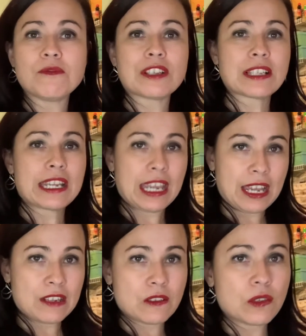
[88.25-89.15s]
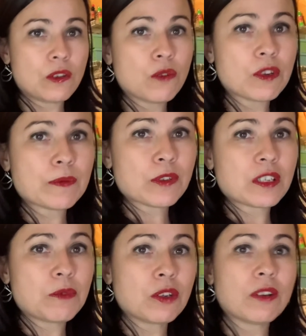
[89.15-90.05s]
just like Han Solo was supposed
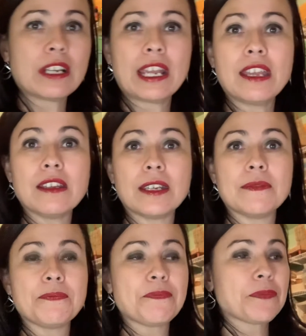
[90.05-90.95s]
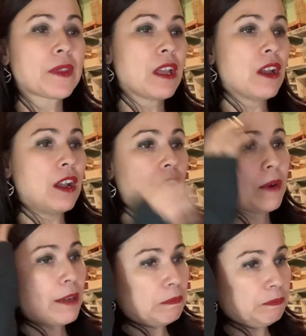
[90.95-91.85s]
to be a green alien. All right,